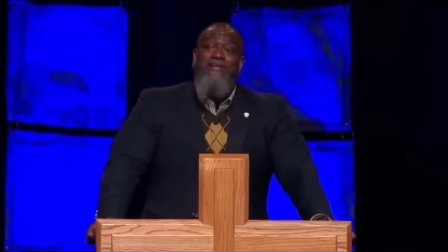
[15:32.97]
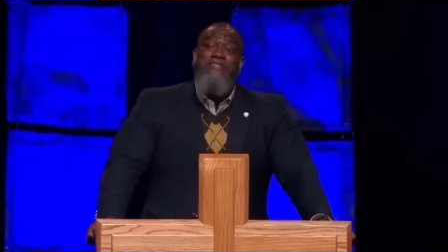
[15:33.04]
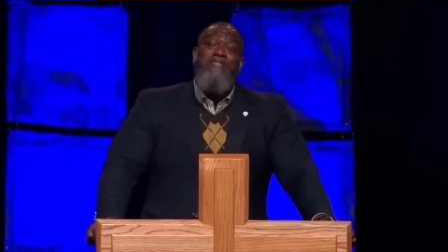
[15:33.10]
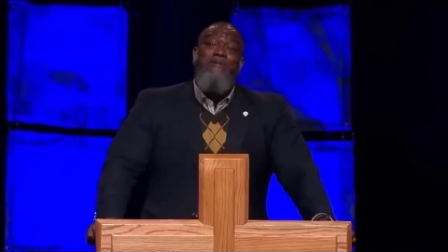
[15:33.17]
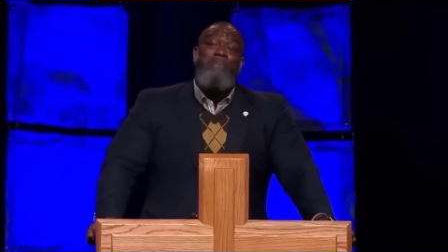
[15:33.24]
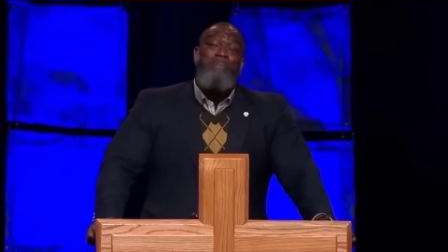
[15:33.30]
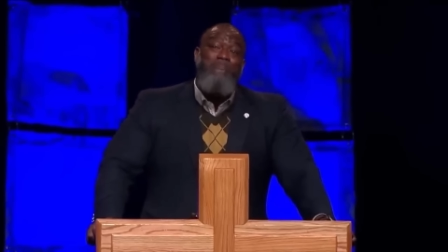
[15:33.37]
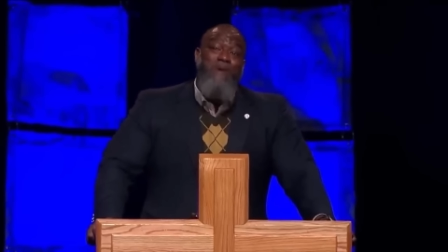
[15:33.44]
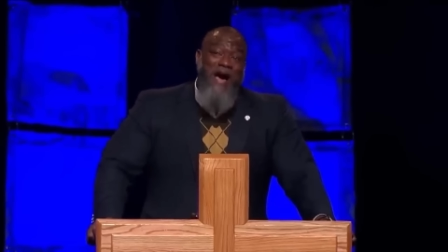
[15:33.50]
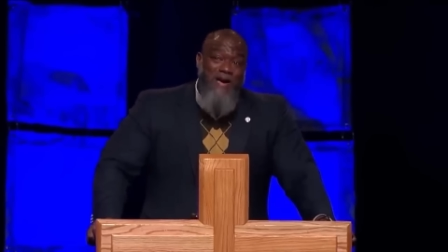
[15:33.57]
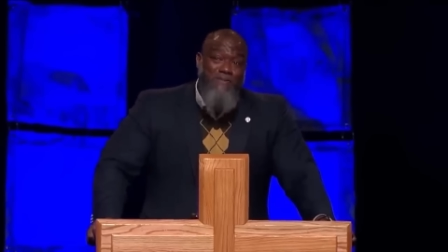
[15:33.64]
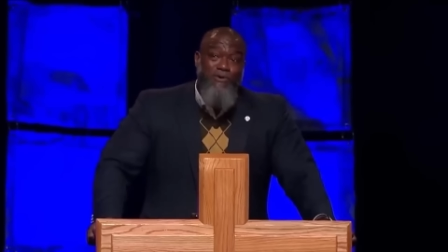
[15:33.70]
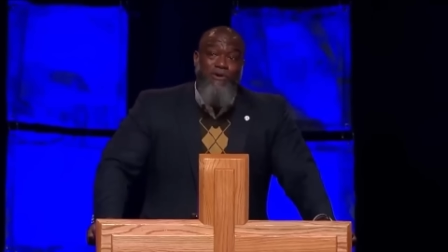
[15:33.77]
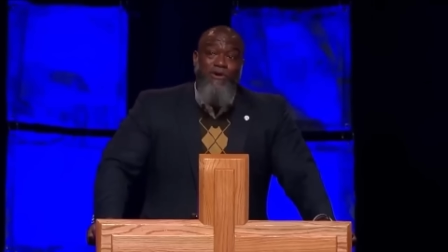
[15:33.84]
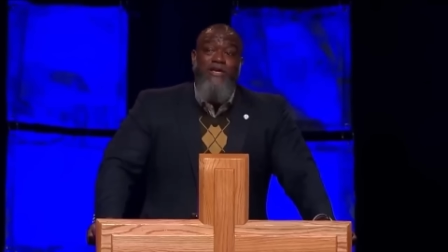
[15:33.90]
the
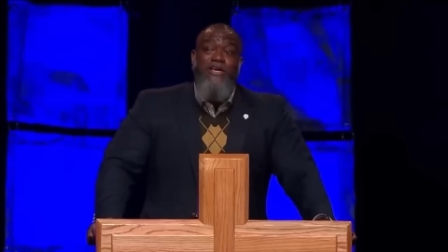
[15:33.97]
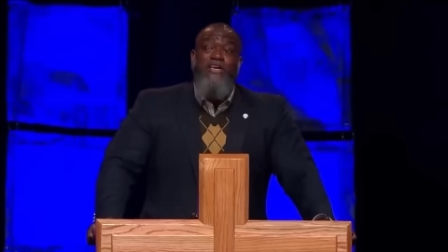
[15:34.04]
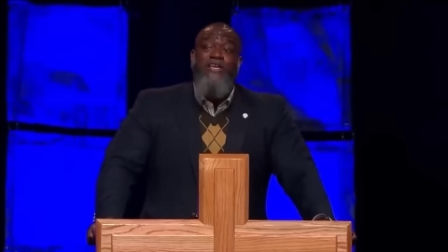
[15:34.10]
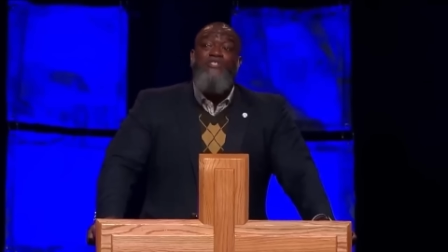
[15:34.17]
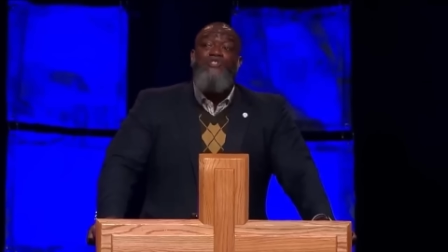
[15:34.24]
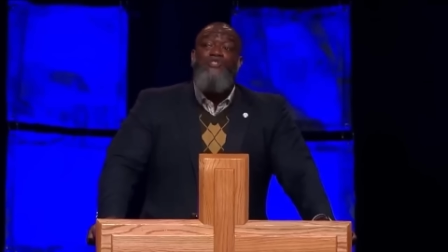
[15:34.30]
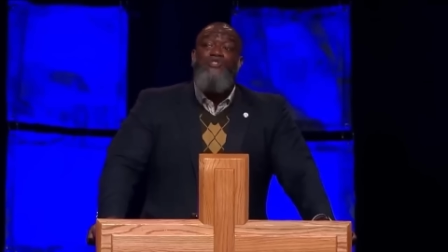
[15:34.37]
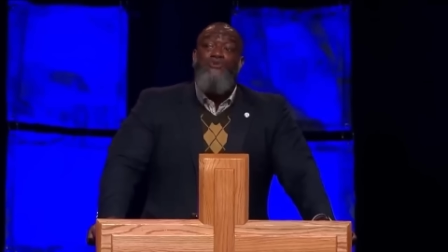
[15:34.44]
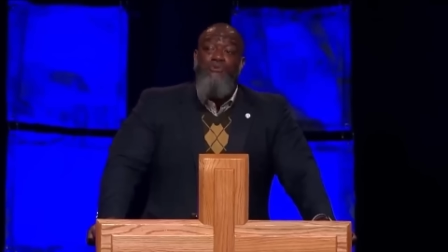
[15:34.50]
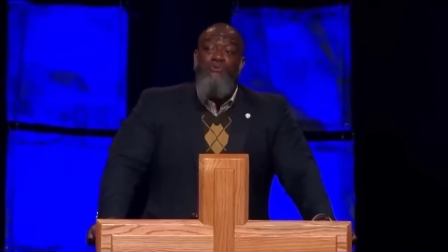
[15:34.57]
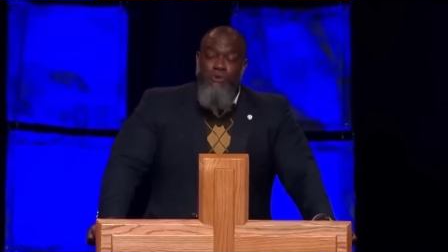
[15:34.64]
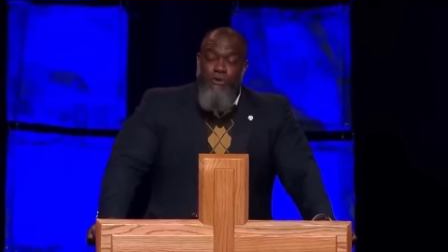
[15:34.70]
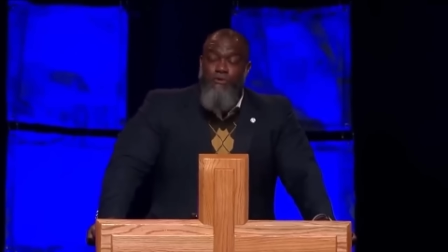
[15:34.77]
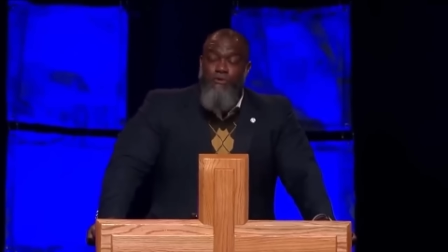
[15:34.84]
Bible is true.